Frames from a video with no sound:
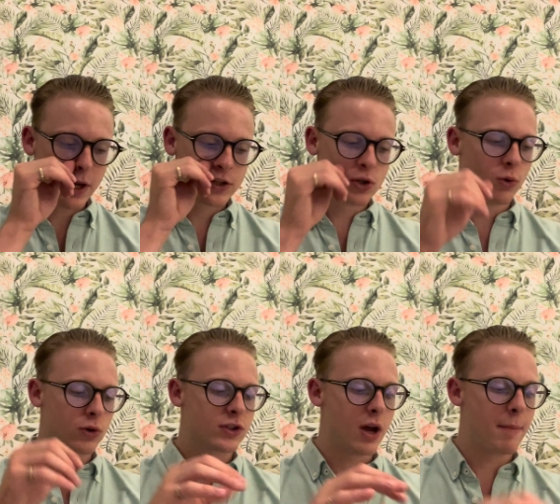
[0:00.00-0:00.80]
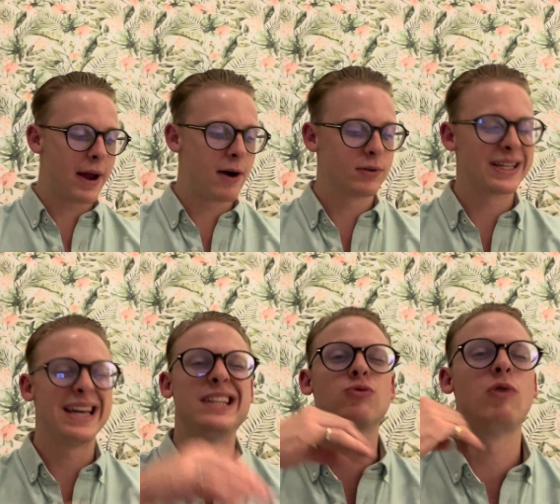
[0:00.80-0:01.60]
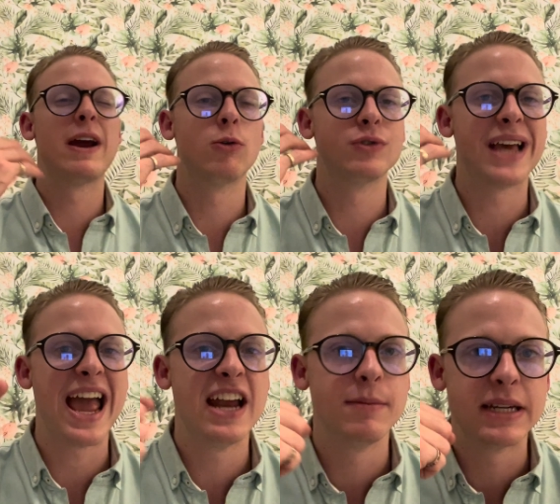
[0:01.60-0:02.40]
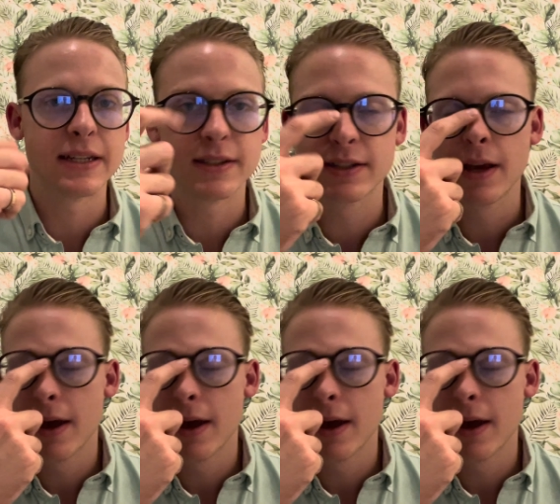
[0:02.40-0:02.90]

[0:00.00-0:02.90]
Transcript: talks about Israel's enemies